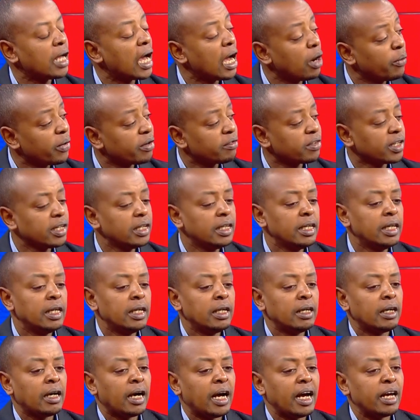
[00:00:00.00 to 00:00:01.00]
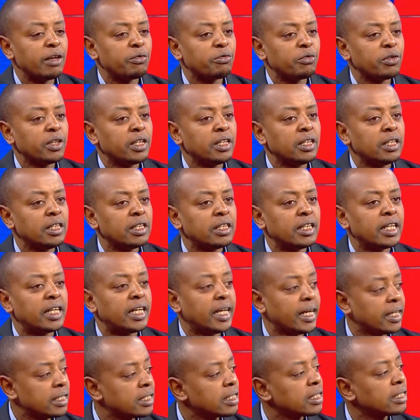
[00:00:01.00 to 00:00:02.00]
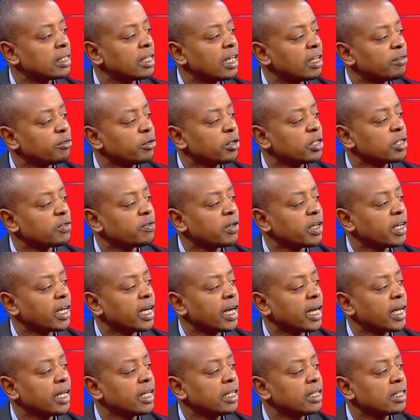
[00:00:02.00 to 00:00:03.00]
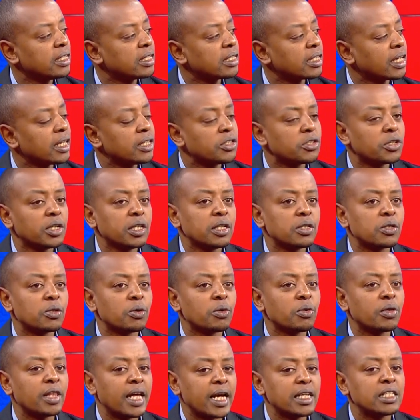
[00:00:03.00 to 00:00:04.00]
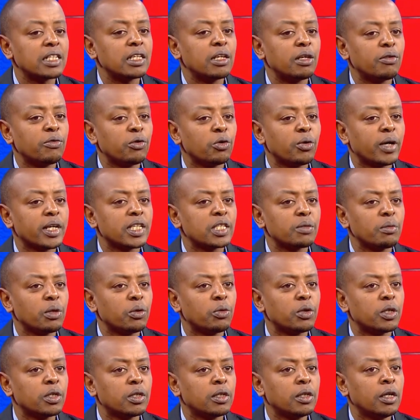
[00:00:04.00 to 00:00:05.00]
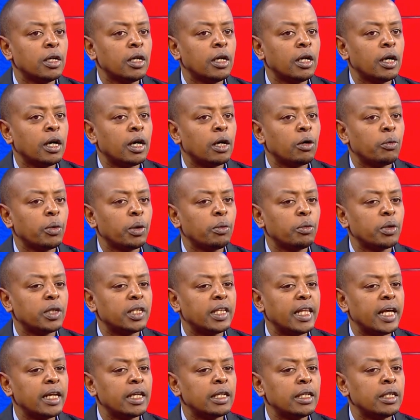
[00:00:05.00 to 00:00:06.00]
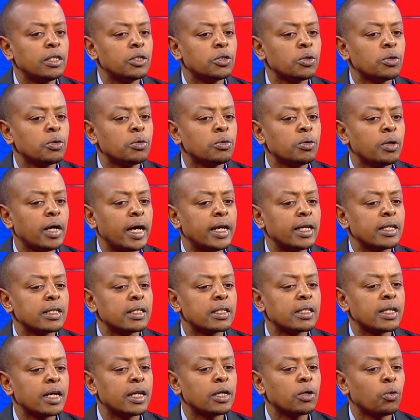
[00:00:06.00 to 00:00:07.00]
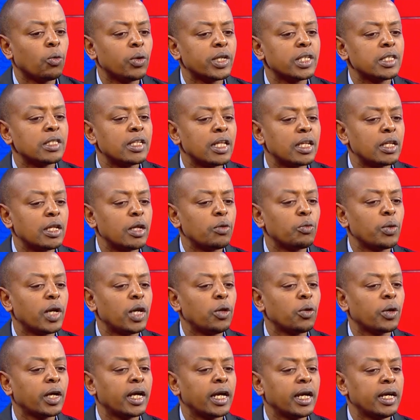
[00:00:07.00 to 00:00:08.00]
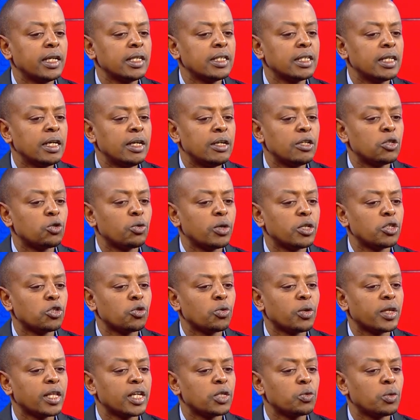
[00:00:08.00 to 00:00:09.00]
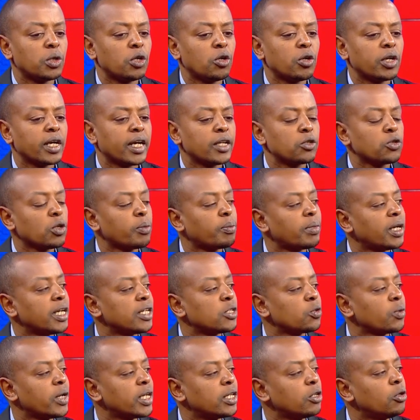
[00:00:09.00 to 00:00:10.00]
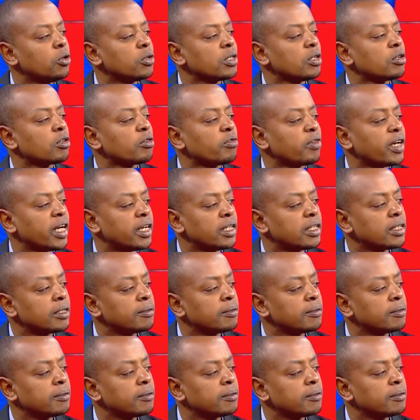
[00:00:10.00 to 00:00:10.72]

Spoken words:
However, I feel the debt level is very high in this country. So that, if you ask me, we would then need to understand what is it then we're looking at to ensure that we don't get to a place where it goes out of hand.